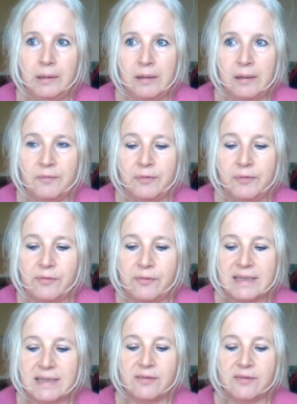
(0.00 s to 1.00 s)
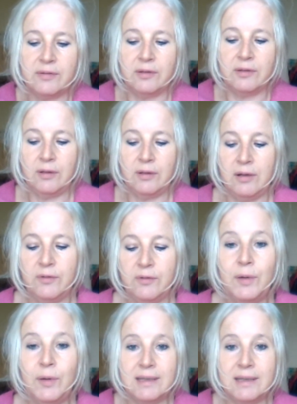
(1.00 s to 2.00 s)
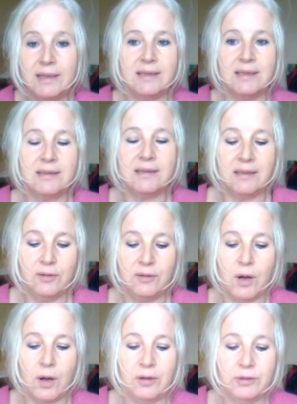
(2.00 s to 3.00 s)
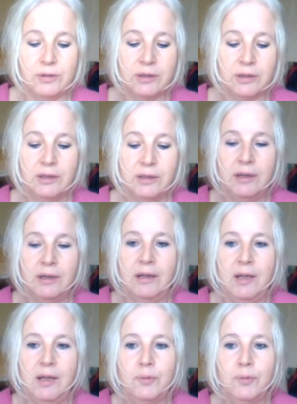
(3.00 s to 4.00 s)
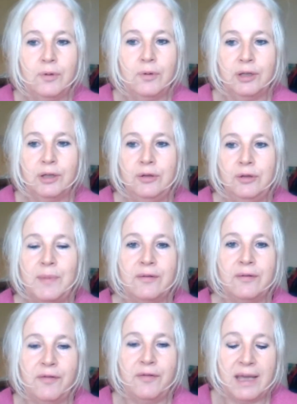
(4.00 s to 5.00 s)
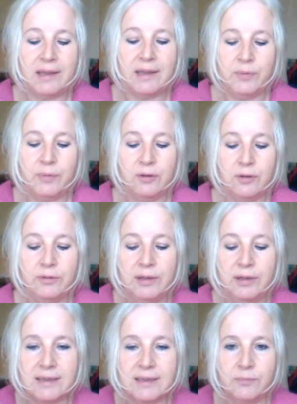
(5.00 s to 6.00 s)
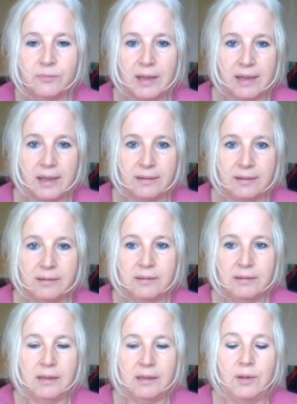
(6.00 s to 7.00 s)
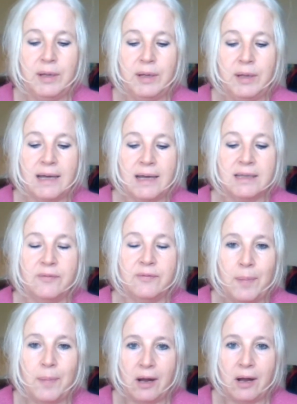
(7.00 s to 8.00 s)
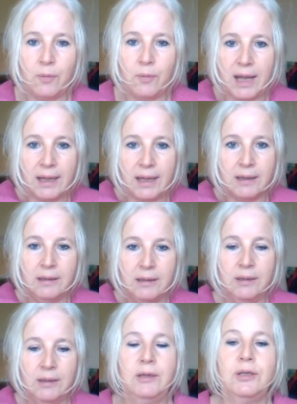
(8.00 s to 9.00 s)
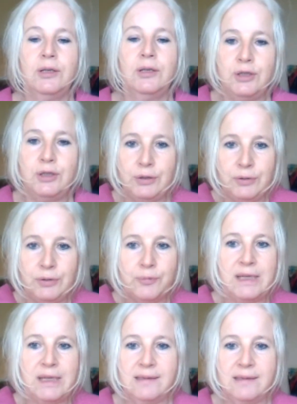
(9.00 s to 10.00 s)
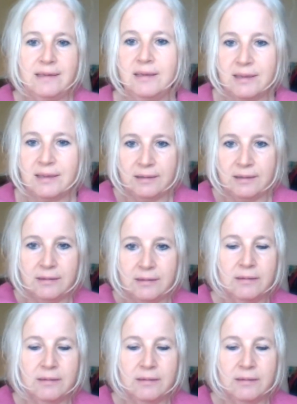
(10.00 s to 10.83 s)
for the rest of the witnesses in the world, it brought a huge amount of fear that we couldn't listen within, and that we had to give our power away to priests and